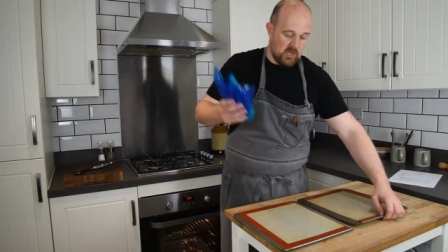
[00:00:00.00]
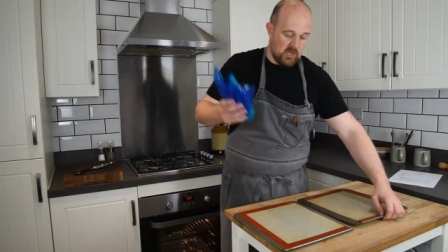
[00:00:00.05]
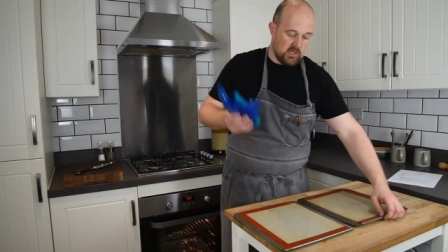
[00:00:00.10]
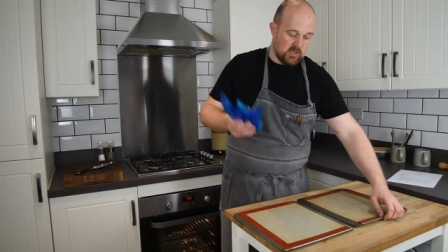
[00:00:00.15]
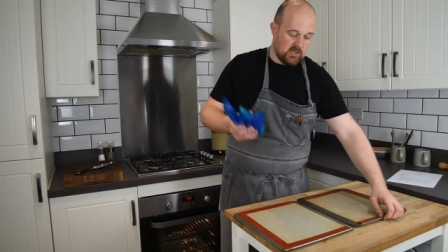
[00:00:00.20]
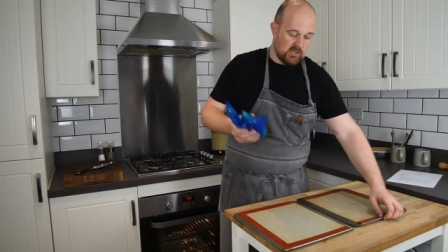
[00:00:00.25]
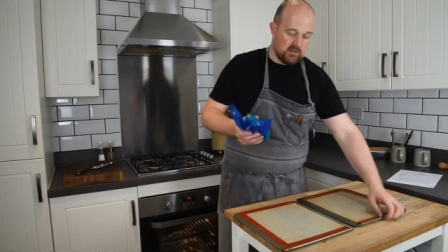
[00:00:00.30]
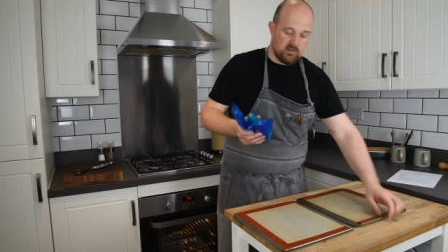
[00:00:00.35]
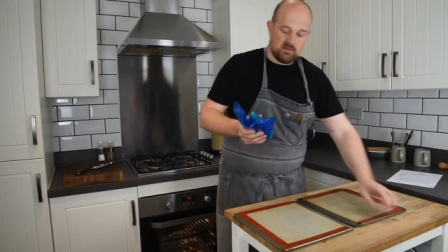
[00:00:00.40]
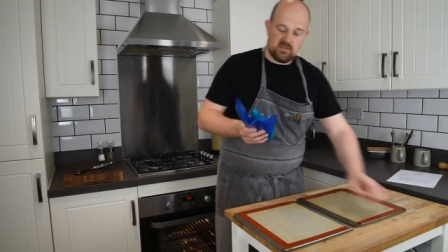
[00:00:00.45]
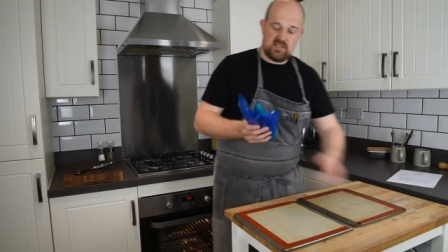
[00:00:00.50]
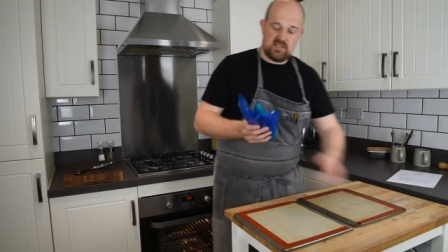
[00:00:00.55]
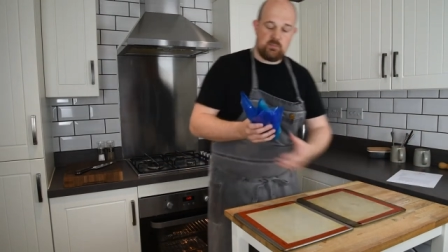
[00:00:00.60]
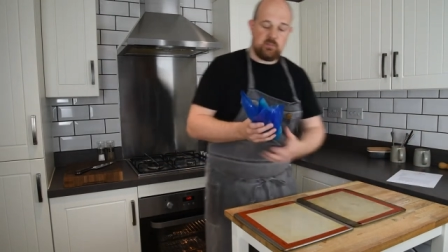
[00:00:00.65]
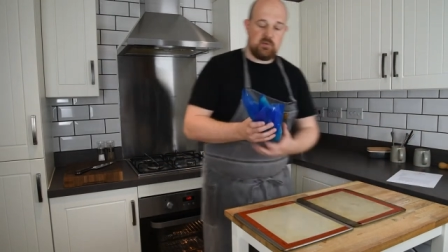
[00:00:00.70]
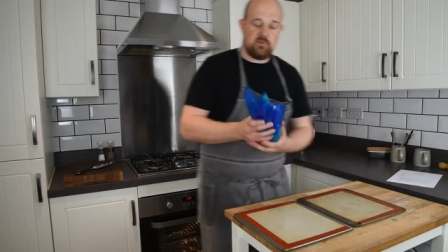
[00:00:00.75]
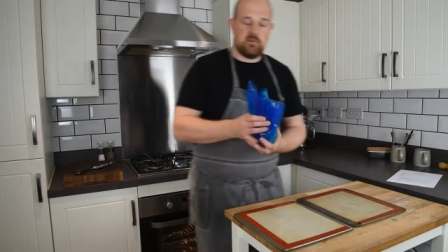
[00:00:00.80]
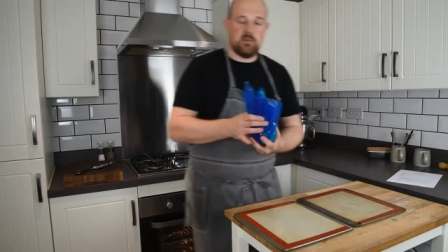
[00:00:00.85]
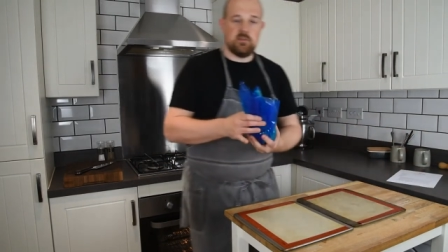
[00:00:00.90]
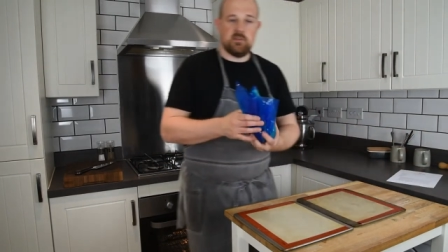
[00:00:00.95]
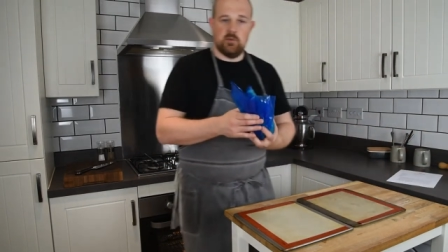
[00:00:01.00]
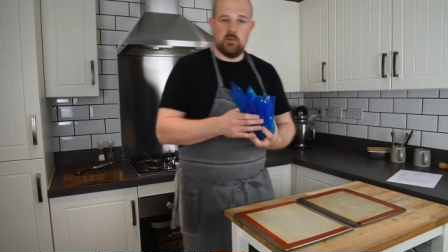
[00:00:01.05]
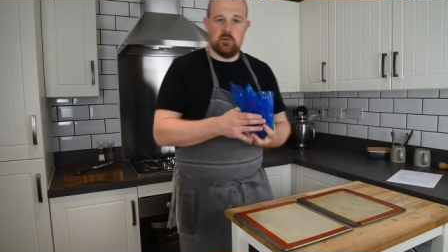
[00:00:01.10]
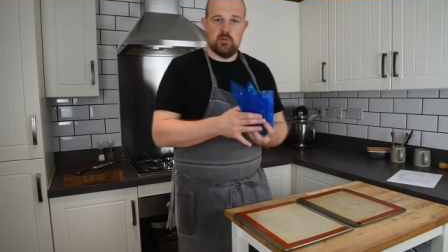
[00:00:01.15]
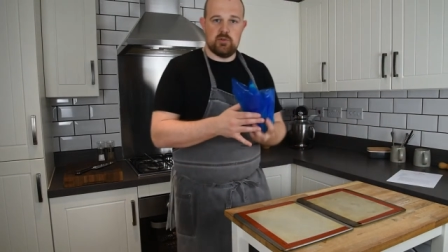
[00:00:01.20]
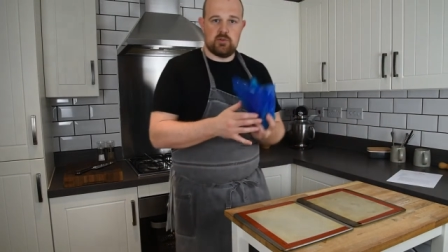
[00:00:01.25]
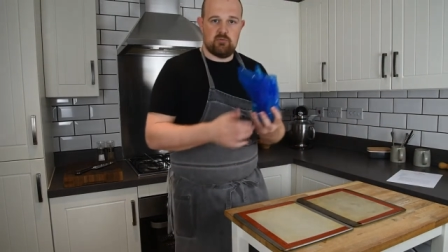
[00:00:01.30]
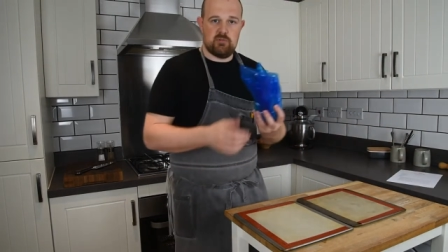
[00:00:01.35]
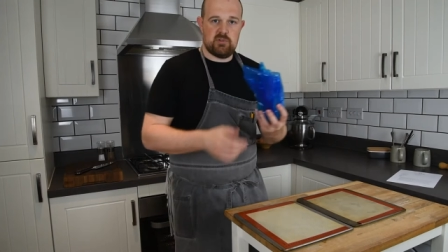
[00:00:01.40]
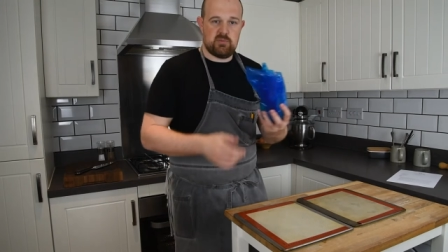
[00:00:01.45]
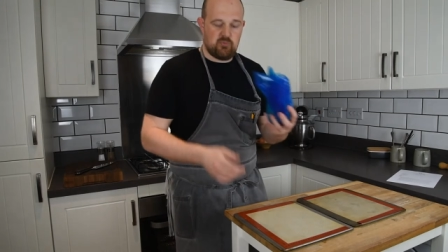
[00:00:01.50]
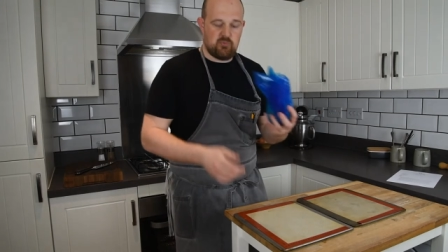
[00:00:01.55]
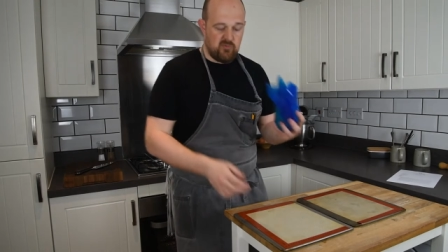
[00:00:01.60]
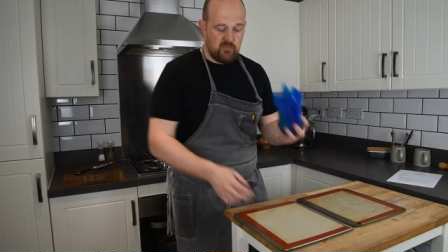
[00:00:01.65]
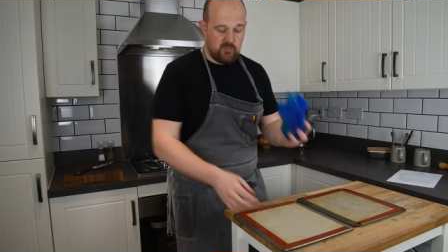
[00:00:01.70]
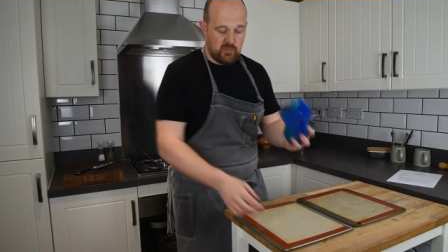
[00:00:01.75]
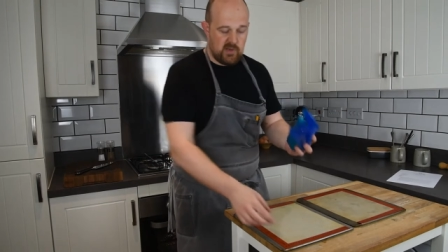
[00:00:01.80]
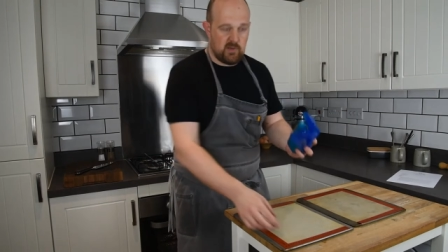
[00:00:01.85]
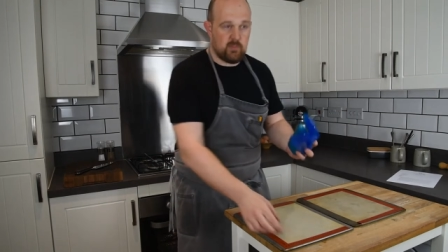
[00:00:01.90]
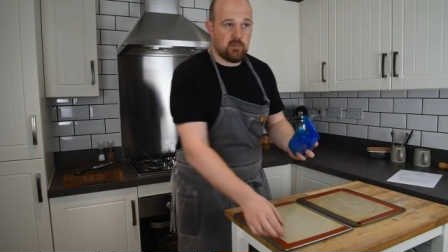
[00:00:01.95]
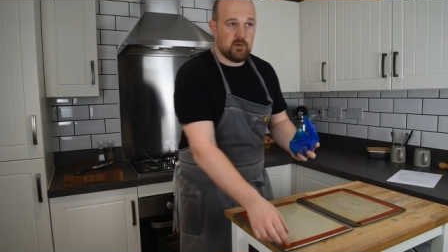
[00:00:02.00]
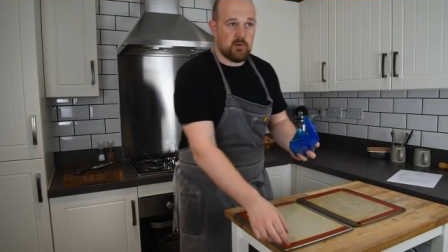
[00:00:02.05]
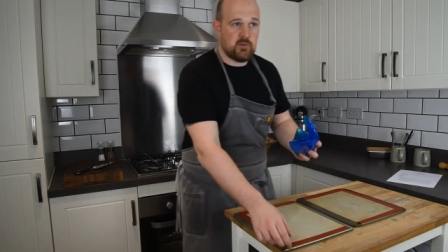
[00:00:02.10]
Little tip if you do use greaseproof paper,